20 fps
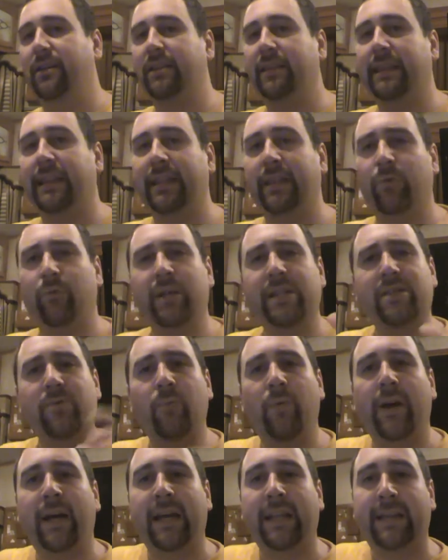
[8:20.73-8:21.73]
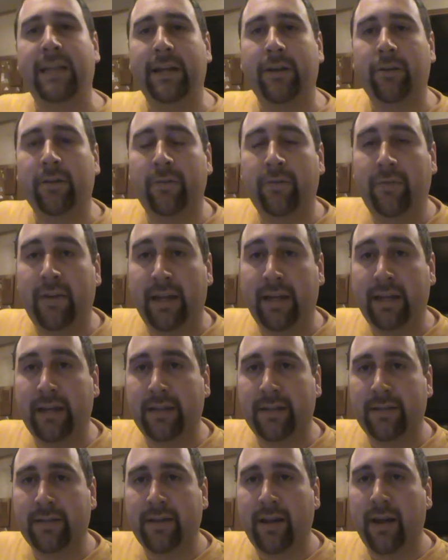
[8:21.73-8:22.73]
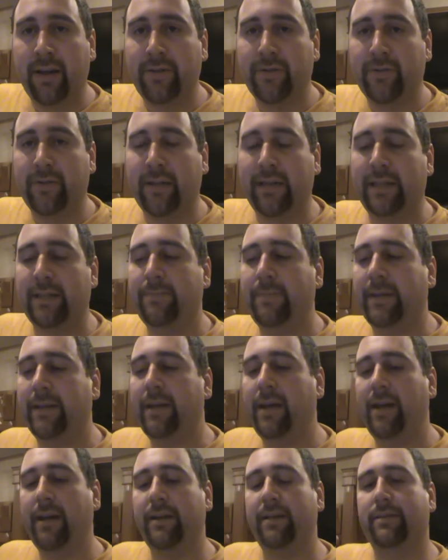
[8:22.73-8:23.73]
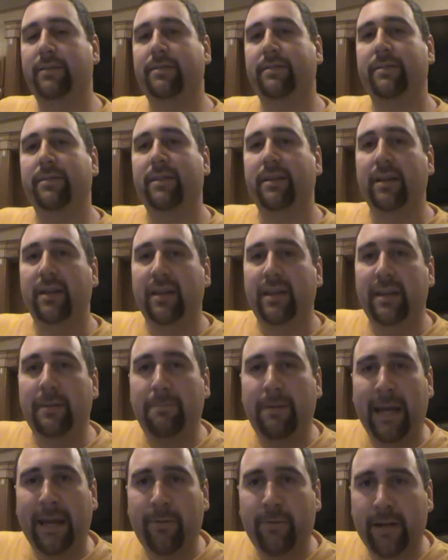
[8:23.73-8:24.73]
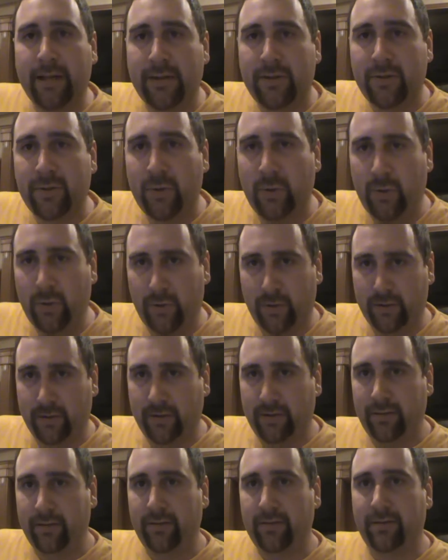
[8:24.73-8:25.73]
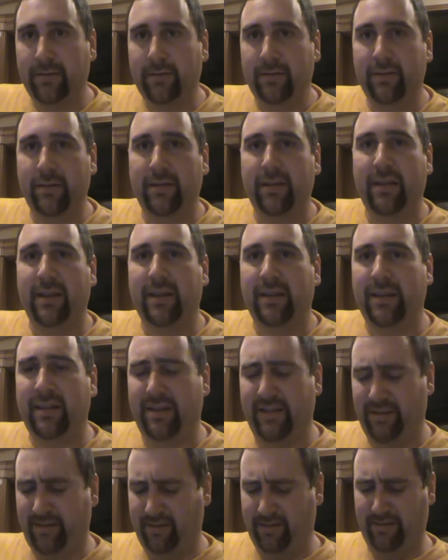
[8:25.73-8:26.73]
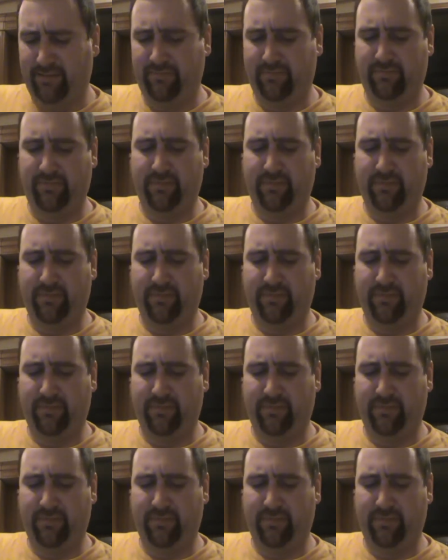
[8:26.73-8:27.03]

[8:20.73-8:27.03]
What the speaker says: The reason why they are invading this country is because the Penguin has sold this